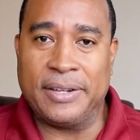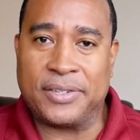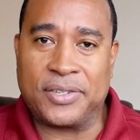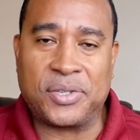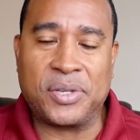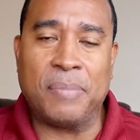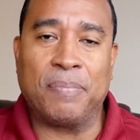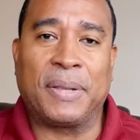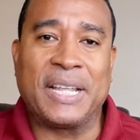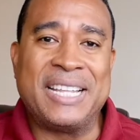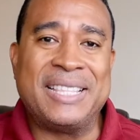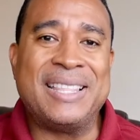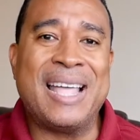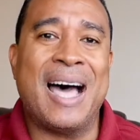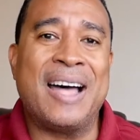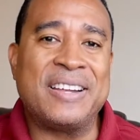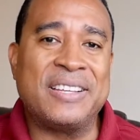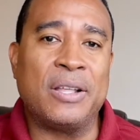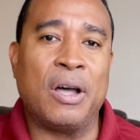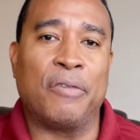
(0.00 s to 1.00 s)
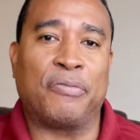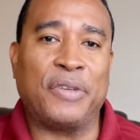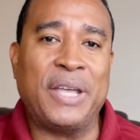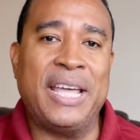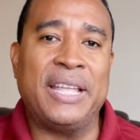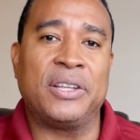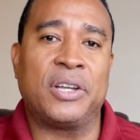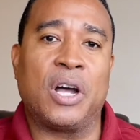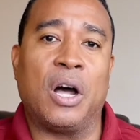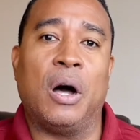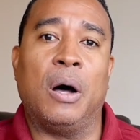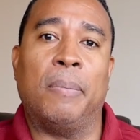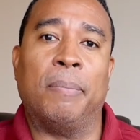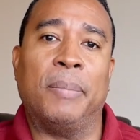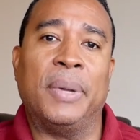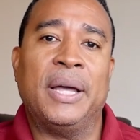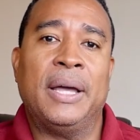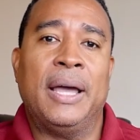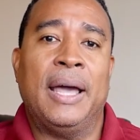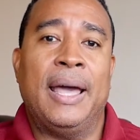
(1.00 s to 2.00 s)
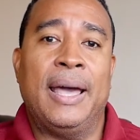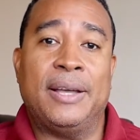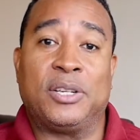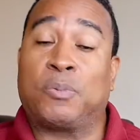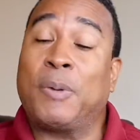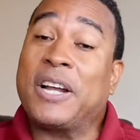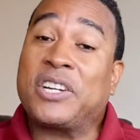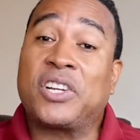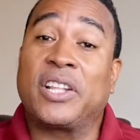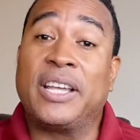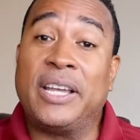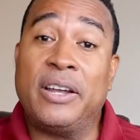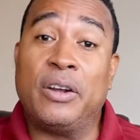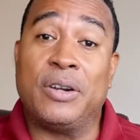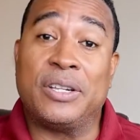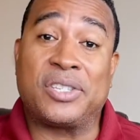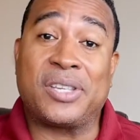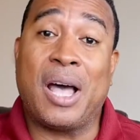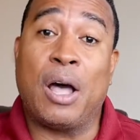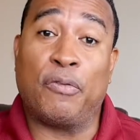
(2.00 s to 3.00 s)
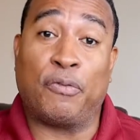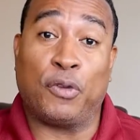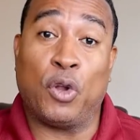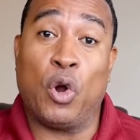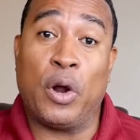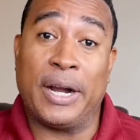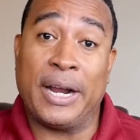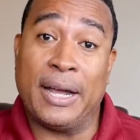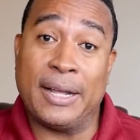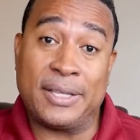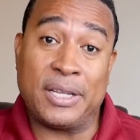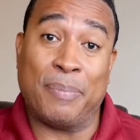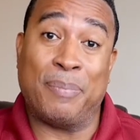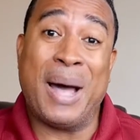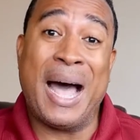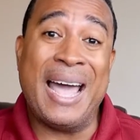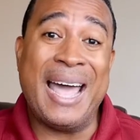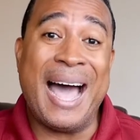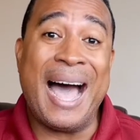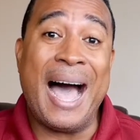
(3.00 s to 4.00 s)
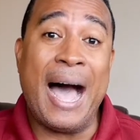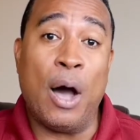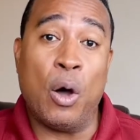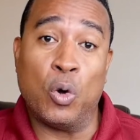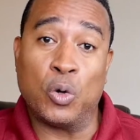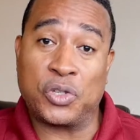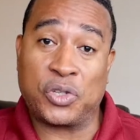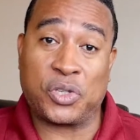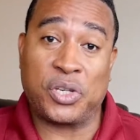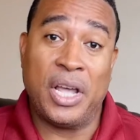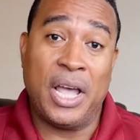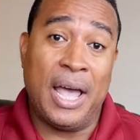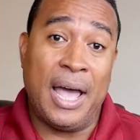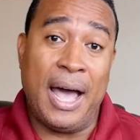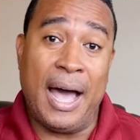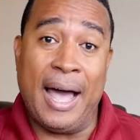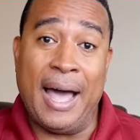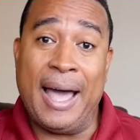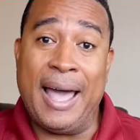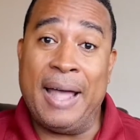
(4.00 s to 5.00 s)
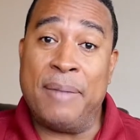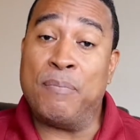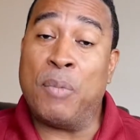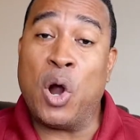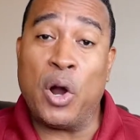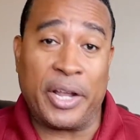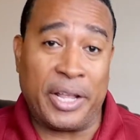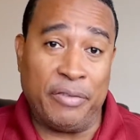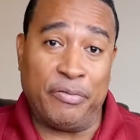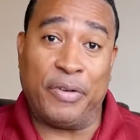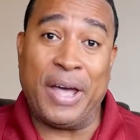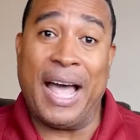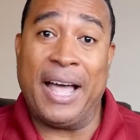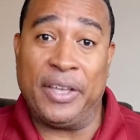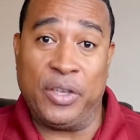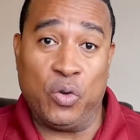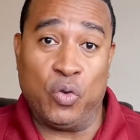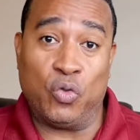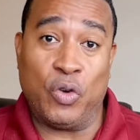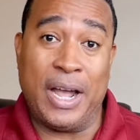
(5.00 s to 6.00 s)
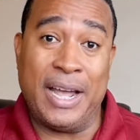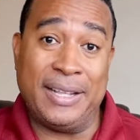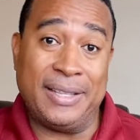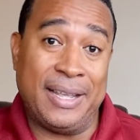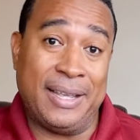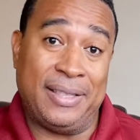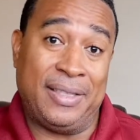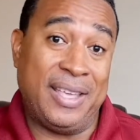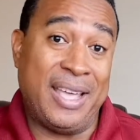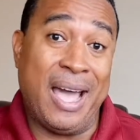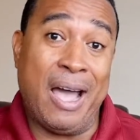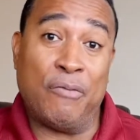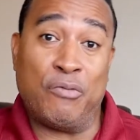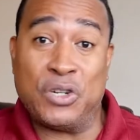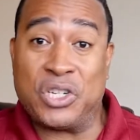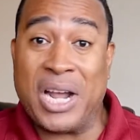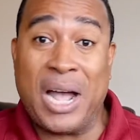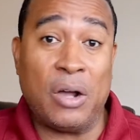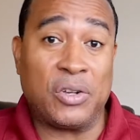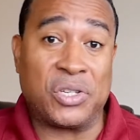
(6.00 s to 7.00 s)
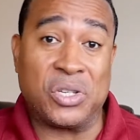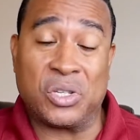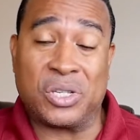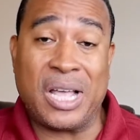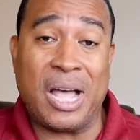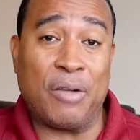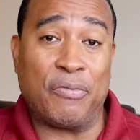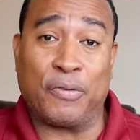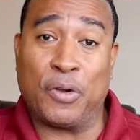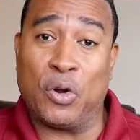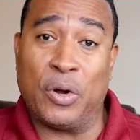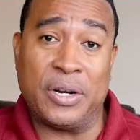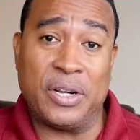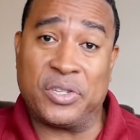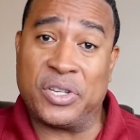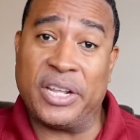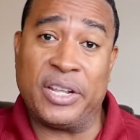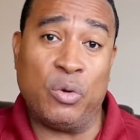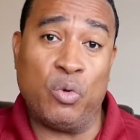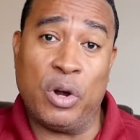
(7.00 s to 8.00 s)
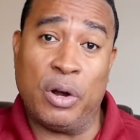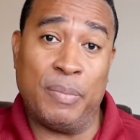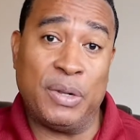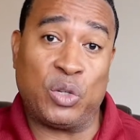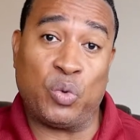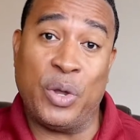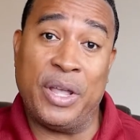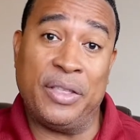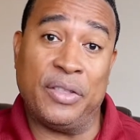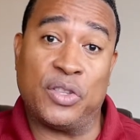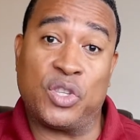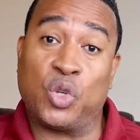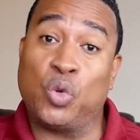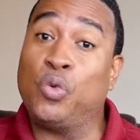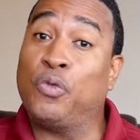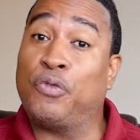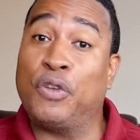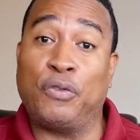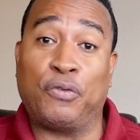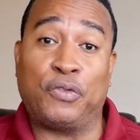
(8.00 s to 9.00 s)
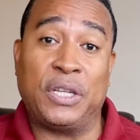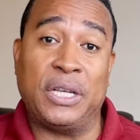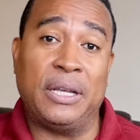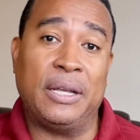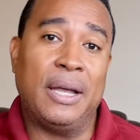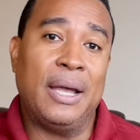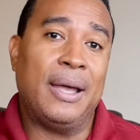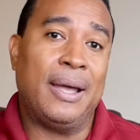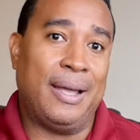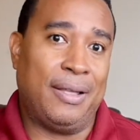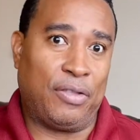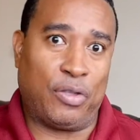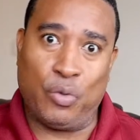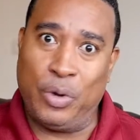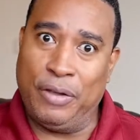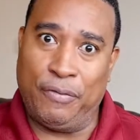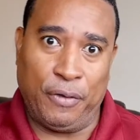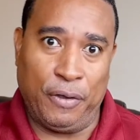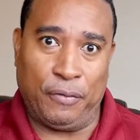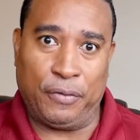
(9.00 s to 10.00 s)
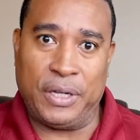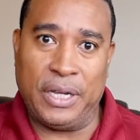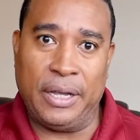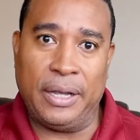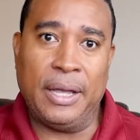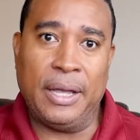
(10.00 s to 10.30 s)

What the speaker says: It's simply not enough income, especially here in South Florida, to buy a house at market value, right? The average house in South Florida is anywhere between $250,000 and $350,000.